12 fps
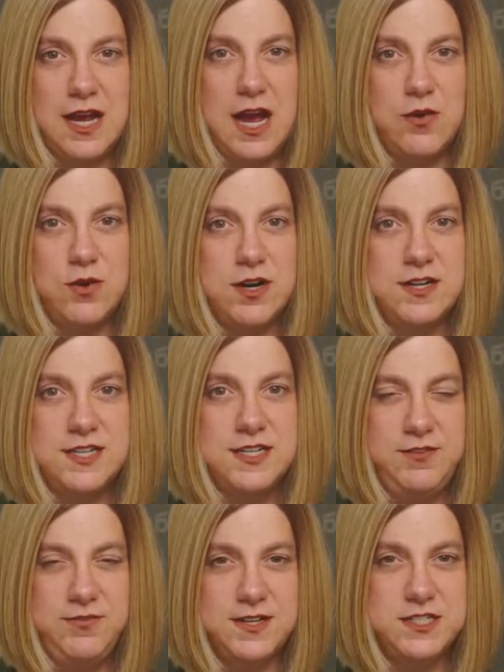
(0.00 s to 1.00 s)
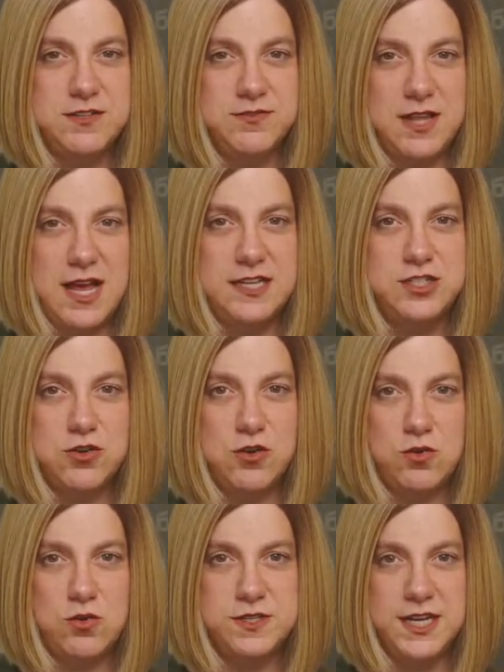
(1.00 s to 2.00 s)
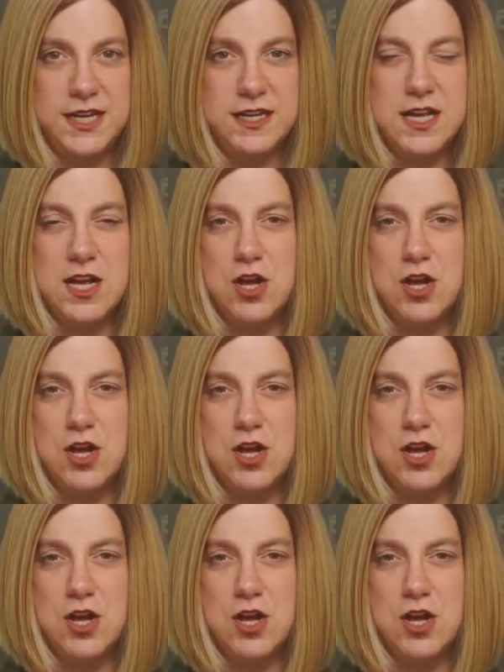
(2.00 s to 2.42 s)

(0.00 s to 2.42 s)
our defensive lines are holding.